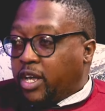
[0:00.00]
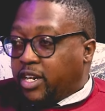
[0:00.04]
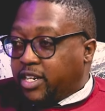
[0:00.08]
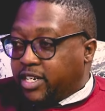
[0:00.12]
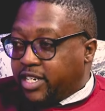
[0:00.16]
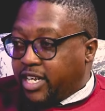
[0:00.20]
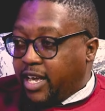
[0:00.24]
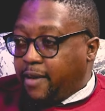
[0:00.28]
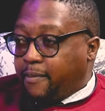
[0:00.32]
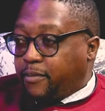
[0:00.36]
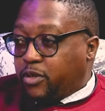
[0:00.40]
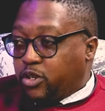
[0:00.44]
If you
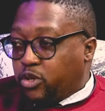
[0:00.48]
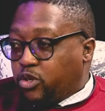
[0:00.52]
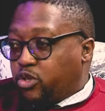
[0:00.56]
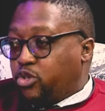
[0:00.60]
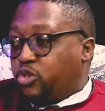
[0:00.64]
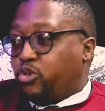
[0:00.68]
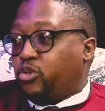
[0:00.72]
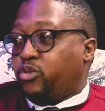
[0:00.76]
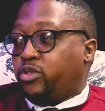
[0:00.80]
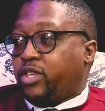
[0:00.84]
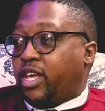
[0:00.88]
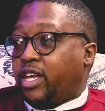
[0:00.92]
attempt to
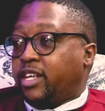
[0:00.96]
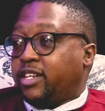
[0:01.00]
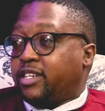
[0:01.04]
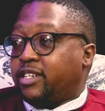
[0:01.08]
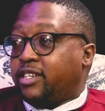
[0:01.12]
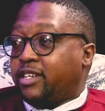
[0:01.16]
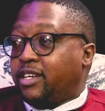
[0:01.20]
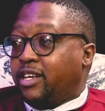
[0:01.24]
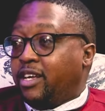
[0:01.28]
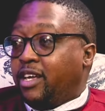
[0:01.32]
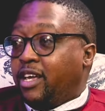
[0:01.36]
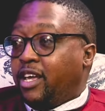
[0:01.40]
do
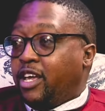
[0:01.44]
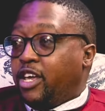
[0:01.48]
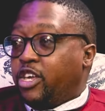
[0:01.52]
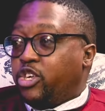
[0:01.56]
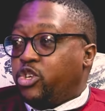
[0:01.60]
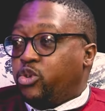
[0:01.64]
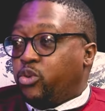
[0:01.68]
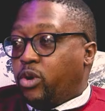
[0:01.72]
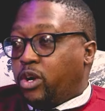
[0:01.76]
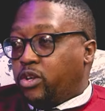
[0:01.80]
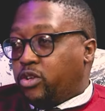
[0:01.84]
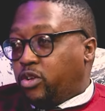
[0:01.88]
that,
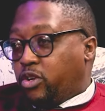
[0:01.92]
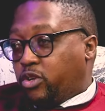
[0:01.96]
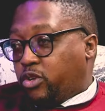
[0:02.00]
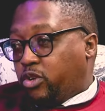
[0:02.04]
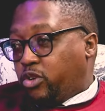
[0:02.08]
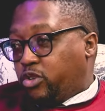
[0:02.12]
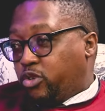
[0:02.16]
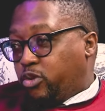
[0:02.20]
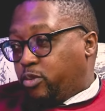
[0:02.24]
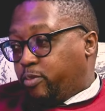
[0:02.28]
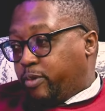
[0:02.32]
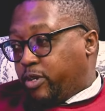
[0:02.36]
you are not
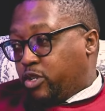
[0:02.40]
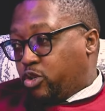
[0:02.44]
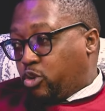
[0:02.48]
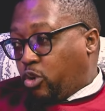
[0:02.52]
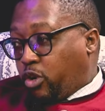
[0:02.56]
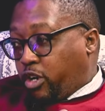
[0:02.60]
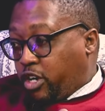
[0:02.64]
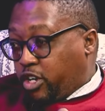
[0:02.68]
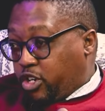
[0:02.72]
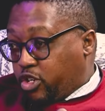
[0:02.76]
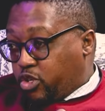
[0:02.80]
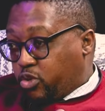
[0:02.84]
going to be
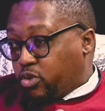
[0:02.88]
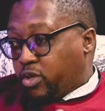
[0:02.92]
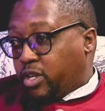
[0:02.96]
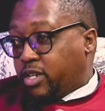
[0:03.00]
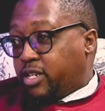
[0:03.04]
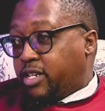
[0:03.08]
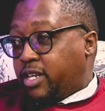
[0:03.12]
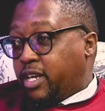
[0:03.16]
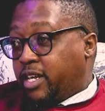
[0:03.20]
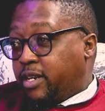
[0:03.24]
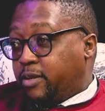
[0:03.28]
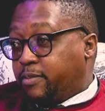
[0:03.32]
talking to the
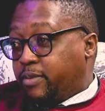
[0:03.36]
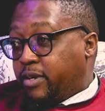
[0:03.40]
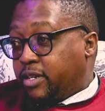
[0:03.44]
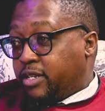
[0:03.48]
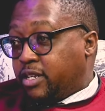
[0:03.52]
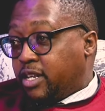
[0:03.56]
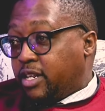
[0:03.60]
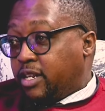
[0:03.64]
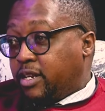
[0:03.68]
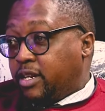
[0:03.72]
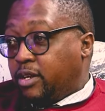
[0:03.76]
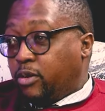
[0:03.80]
dead
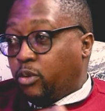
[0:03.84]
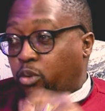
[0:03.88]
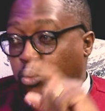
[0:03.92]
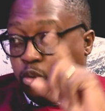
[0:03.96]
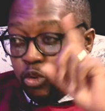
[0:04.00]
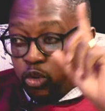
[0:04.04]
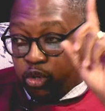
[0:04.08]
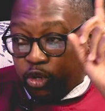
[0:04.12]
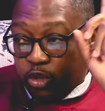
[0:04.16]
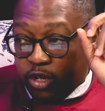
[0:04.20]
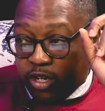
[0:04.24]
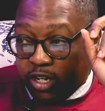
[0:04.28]
person
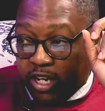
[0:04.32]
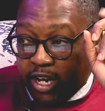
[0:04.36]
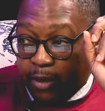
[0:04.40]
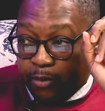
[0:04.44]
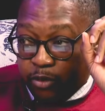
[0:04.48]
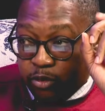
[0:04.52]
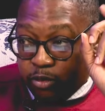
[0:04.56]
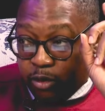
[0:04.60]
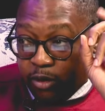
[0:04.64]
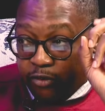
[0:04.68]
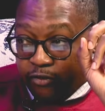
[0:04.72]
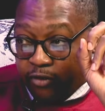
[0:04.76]
who you claim
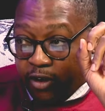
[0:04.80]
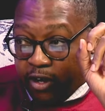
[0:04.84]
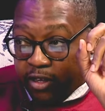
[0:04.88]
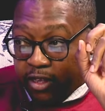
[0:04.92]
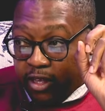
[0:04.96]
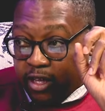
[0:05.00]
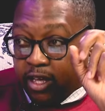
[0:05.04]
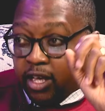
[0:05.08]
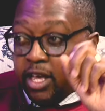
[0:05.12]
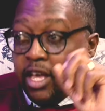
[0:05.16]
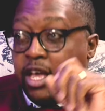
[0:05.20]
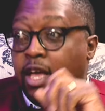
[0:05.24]
to be your
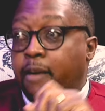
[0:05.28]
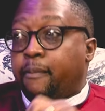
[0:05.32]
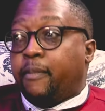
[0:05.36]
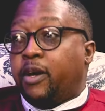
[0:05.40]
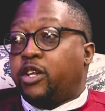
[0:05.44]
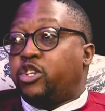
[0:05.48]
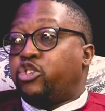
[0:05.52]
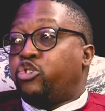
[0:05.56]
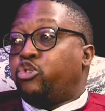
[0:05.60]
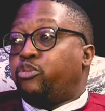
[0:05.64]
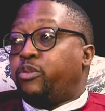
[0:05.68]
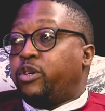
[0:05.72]
father,
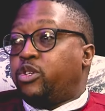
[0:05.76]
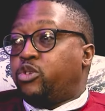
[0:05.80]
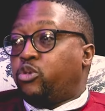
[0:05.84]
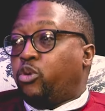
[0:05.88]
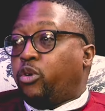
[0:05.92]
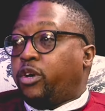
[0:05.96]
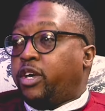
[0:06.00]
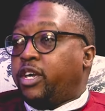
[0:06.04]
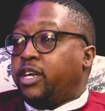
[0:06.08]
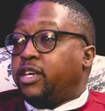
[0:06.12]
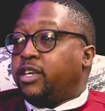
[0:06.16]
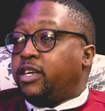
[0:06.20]
but you'll be
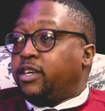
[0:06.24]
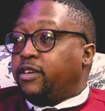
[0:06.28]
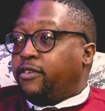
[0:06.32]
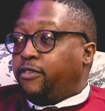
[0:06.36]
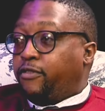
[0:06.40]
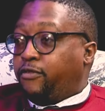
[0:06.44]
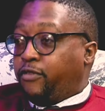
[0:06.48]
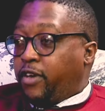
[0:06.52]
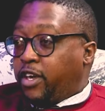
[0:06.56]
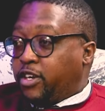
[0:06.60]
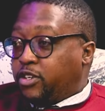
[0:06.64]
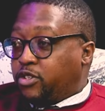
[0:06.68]
talking
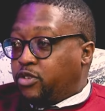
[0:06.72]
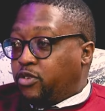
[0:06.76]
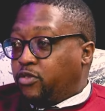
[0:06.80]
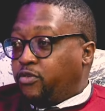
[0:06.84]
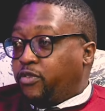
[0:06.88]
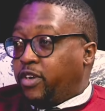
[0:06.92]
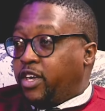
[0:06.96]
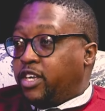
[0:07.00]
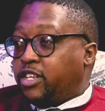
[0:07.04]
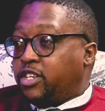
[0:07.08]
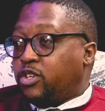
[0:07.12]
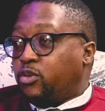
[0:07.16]
face to
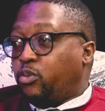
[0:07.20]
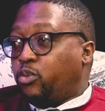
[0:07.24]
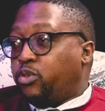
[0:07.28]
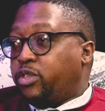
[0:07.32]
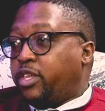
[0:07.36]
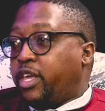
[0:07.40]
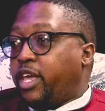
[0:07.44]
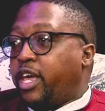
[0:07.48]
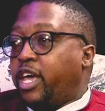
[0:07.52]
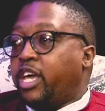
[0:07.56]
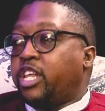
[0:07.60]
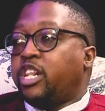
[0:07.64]
face with
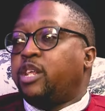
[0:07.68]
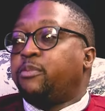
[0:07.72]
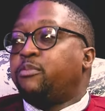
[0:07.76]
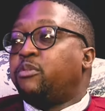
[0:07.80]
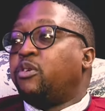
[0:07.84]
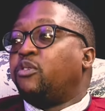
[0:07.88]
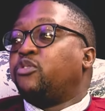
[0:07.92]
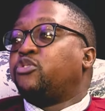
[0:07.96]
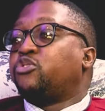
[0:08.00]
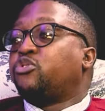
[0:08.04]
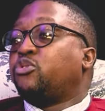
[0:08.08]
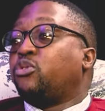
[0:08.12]
the
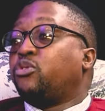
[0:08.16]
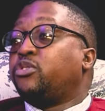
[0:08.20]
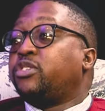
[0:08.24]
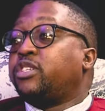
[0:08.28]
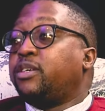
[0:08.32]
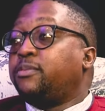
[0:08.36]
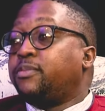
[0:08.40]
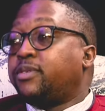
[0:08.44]
enemy of souls